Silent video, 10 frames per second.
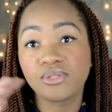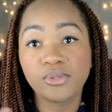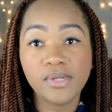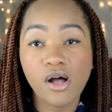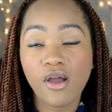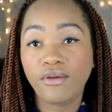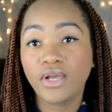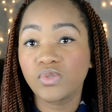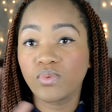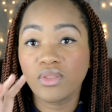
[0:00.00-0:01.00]
cerebral
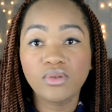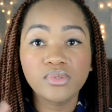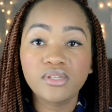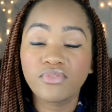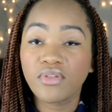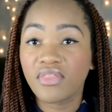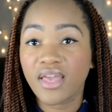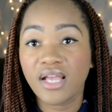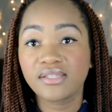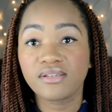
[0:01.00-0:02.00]
arteries, what those different
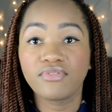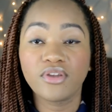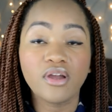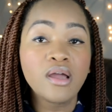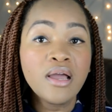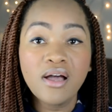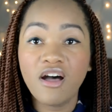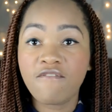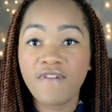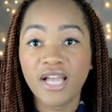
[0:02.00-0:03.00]
things, if they're
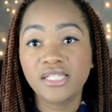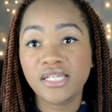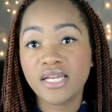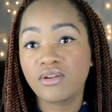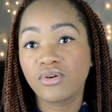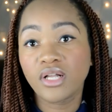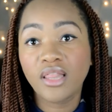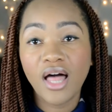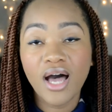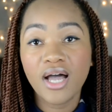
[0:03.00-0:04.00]
affected or
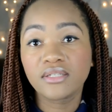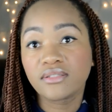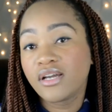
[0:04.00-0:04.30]
clogged,